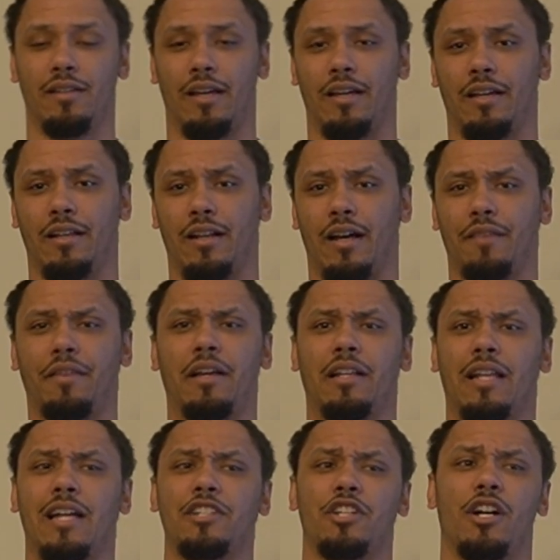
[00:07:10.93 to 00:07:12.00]
And I think
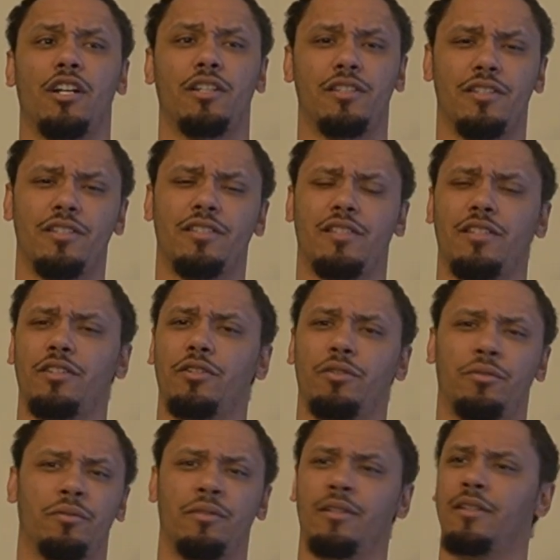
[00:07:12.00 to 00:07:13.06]
Elijah Hollins is
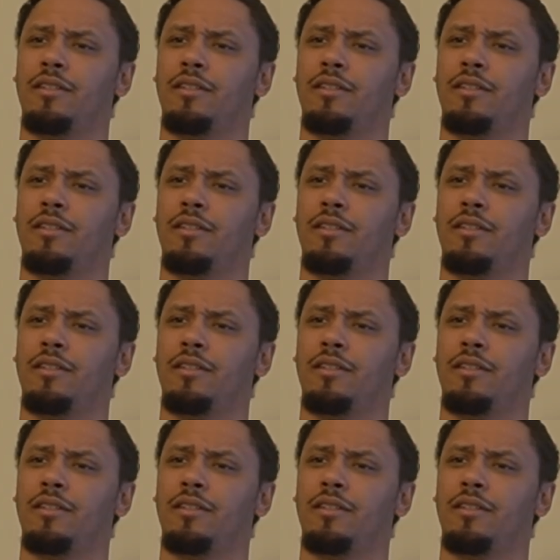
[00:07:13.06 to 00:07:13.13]
still,